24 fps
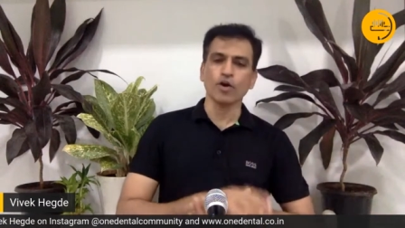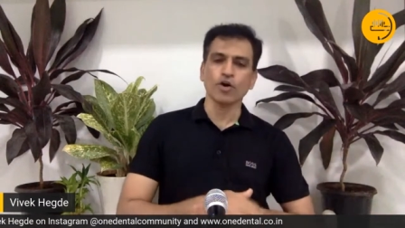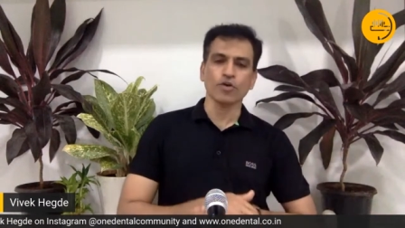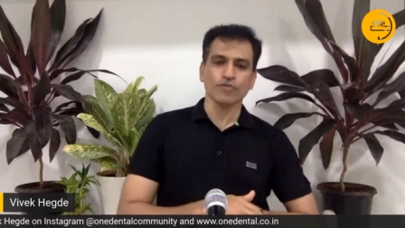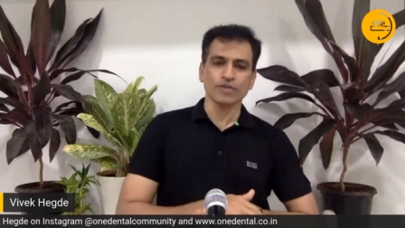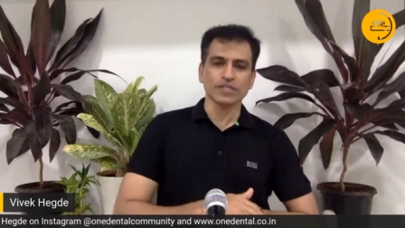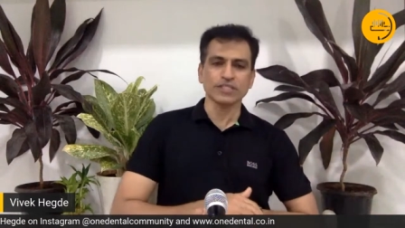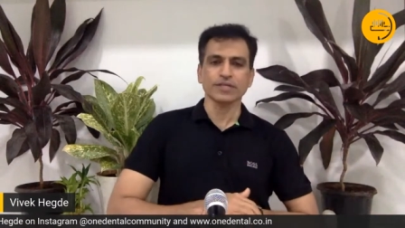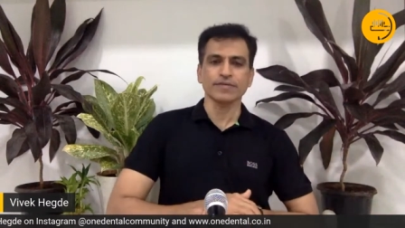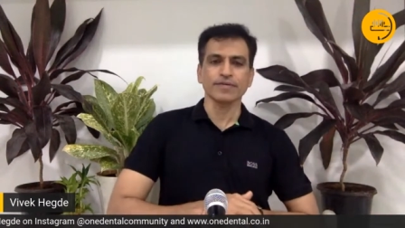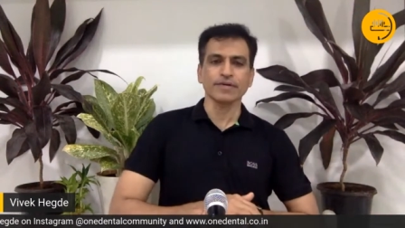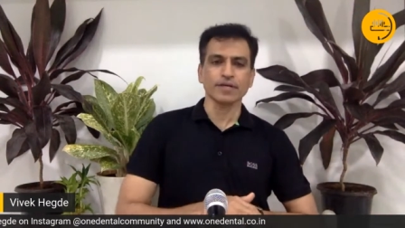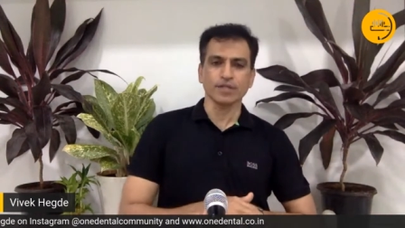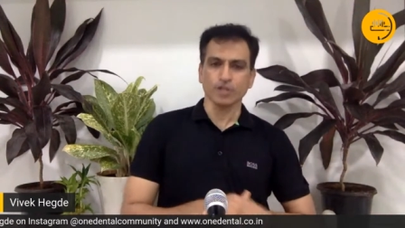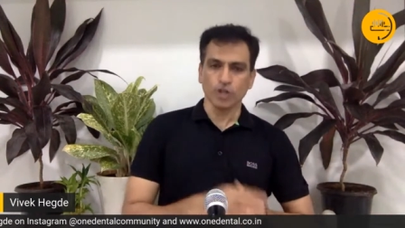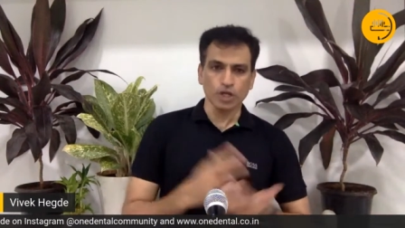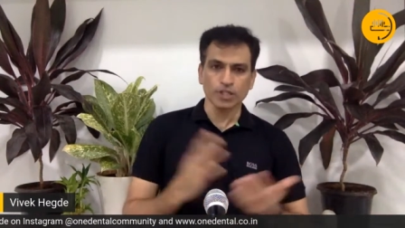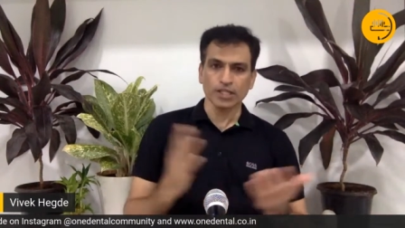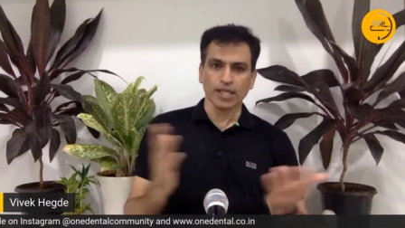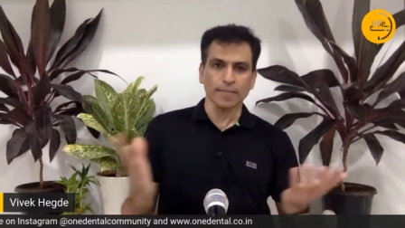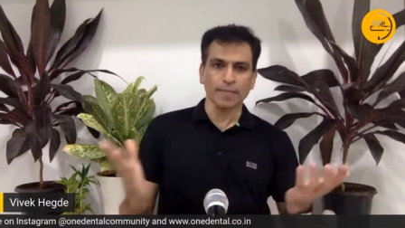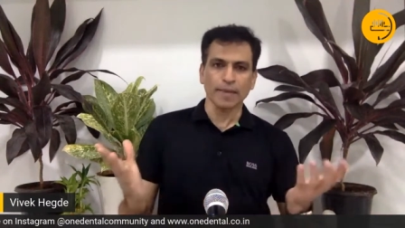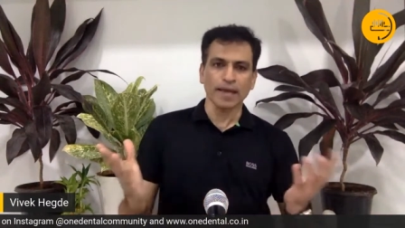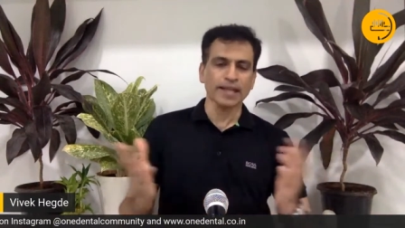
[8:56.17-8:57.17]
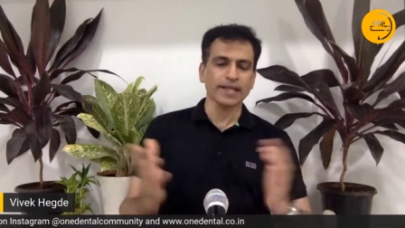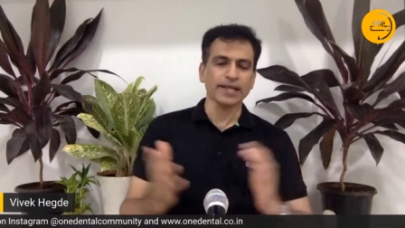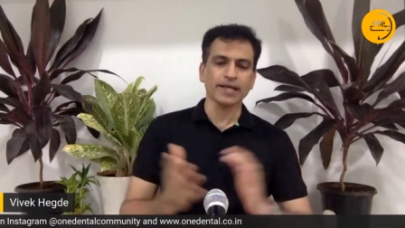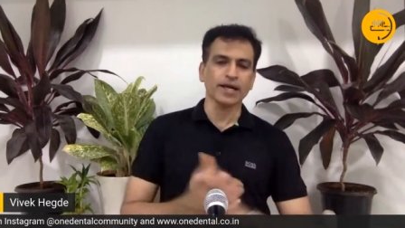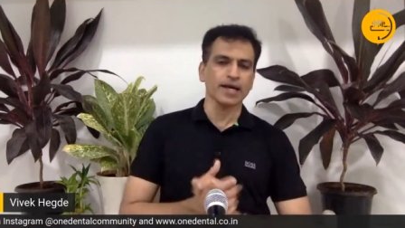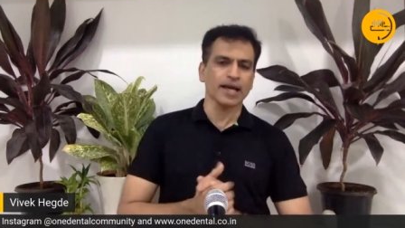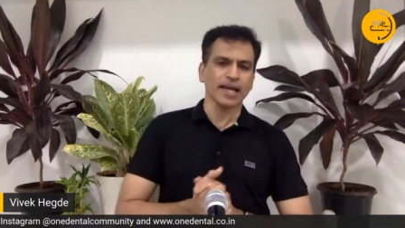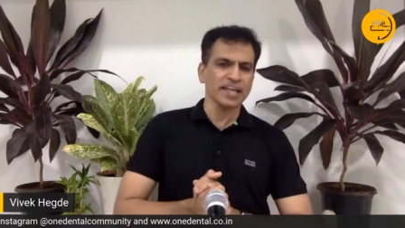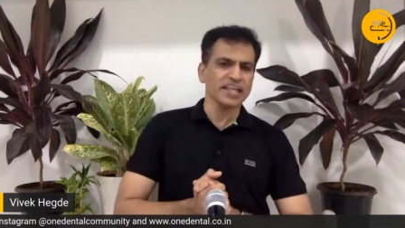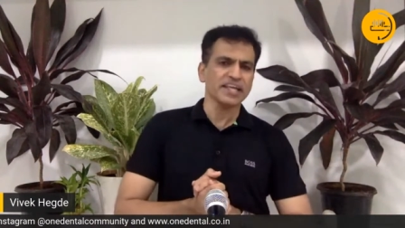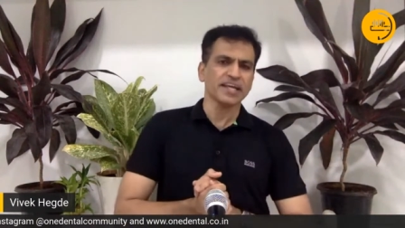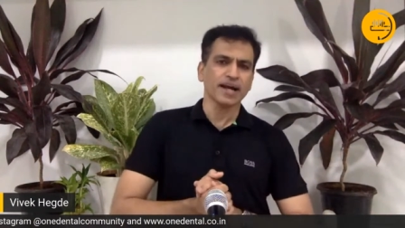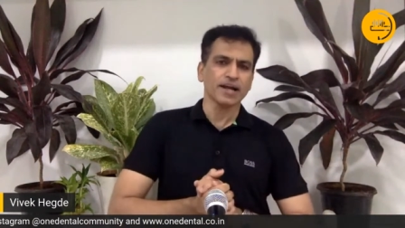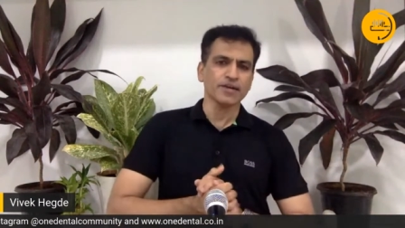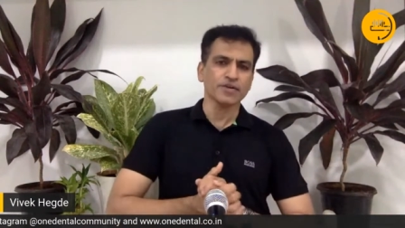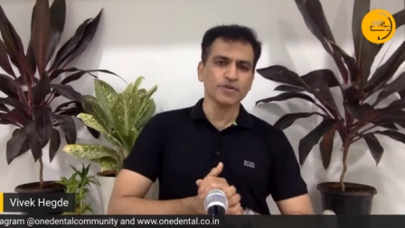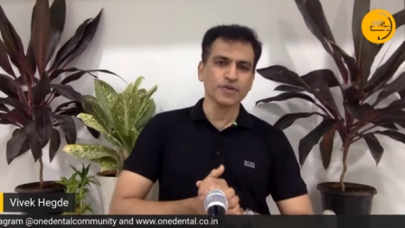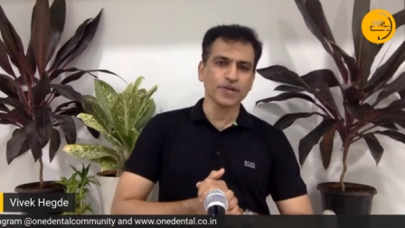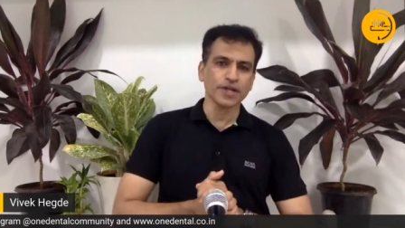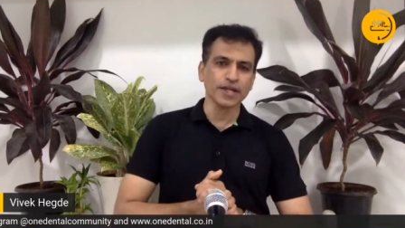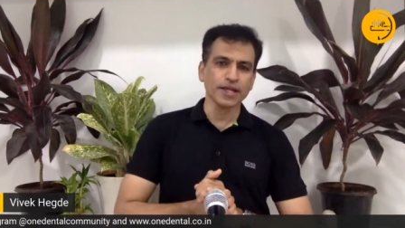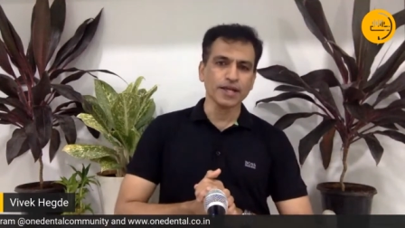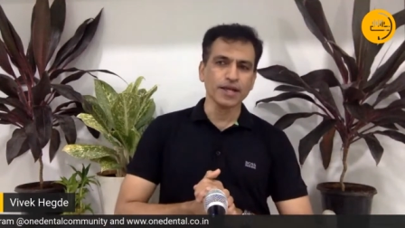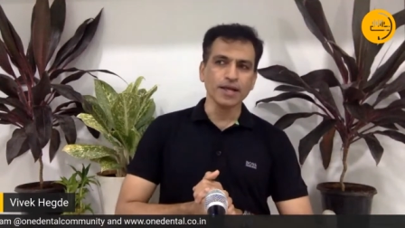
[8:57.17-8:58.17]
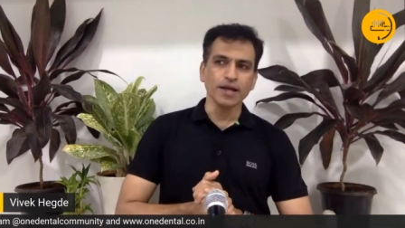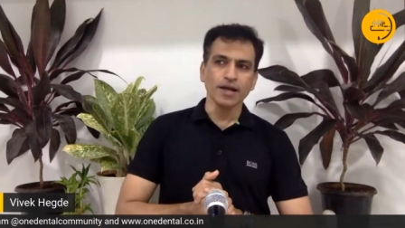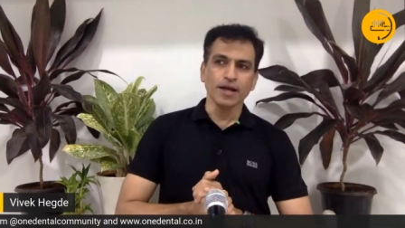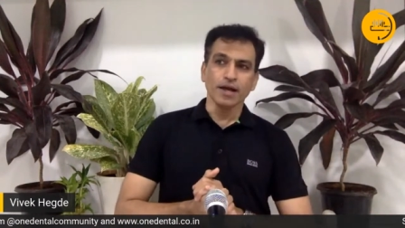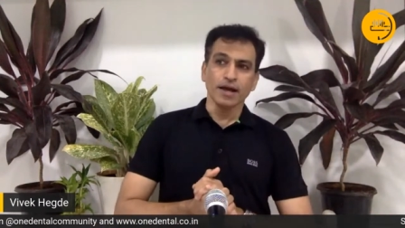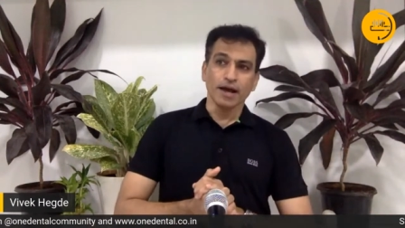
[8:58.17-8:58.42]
or whichever, North America, any country,